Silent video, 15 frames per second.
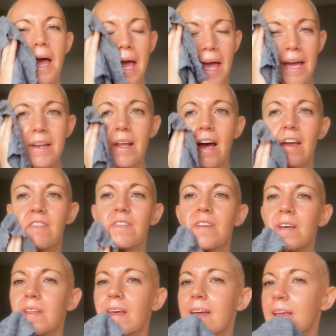And I
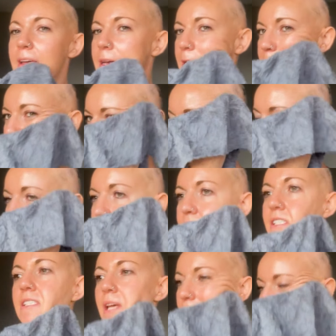feel like it is just